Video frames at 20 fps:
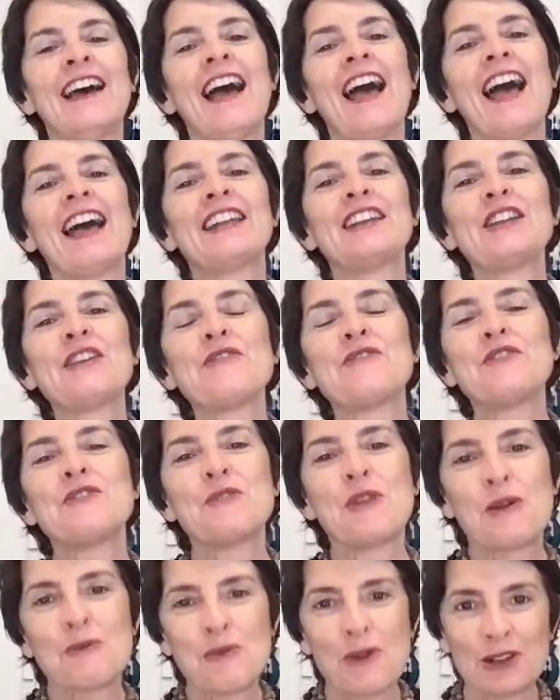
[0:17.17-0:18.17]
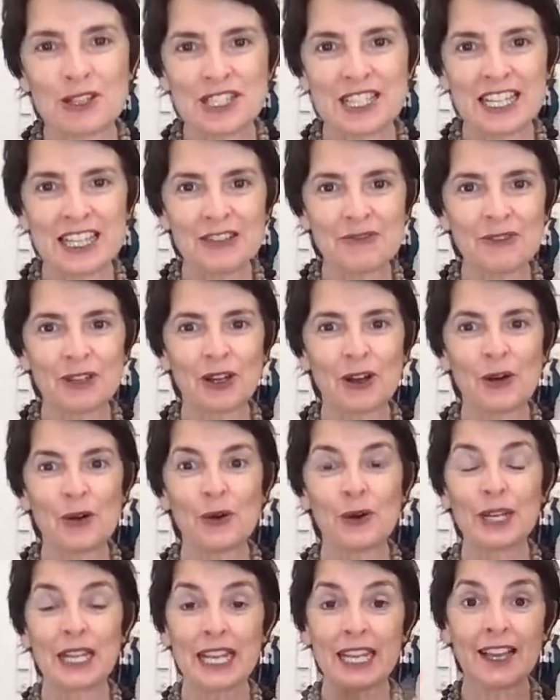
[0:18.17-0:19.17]
And if you are watching the
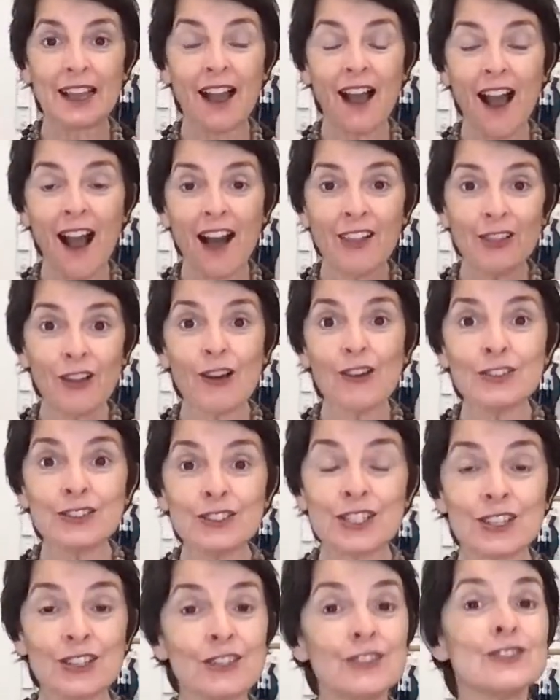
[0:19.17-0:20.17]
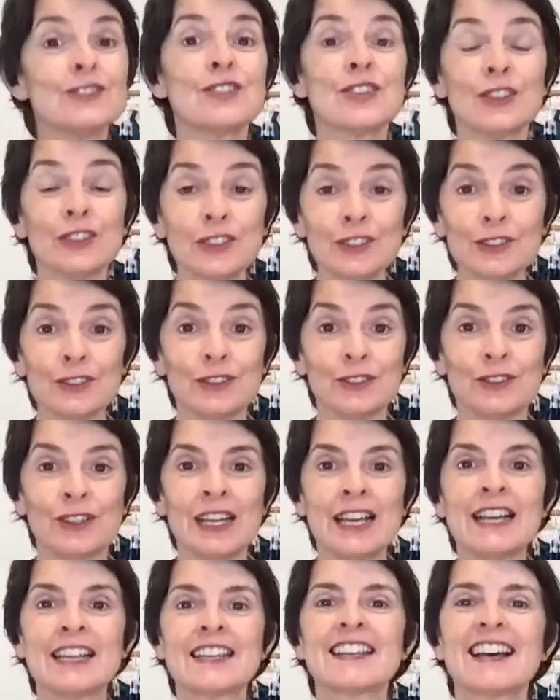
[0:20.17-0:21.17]
recording, hello to you too.
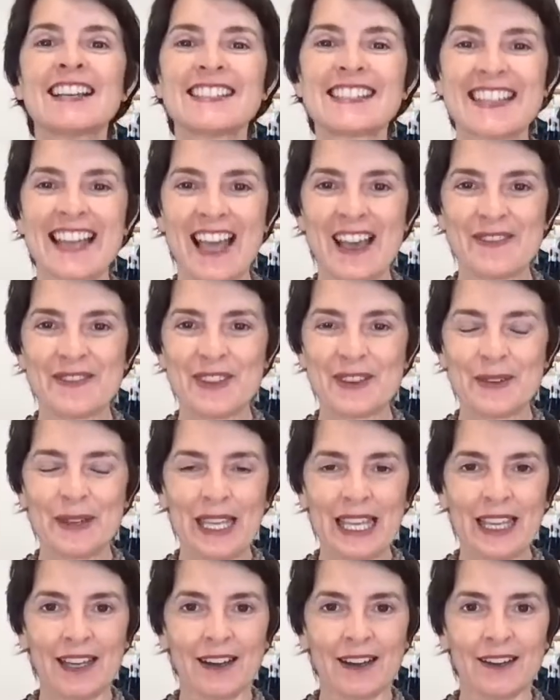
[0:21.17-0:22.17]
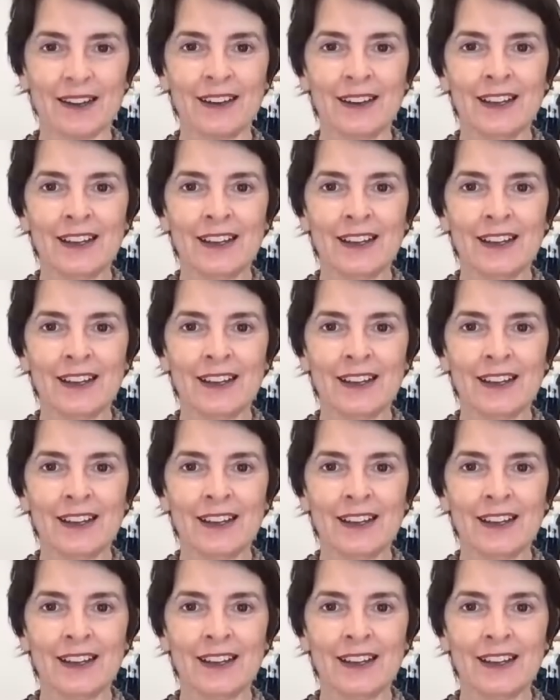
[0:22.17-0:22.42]
Nice to have you here.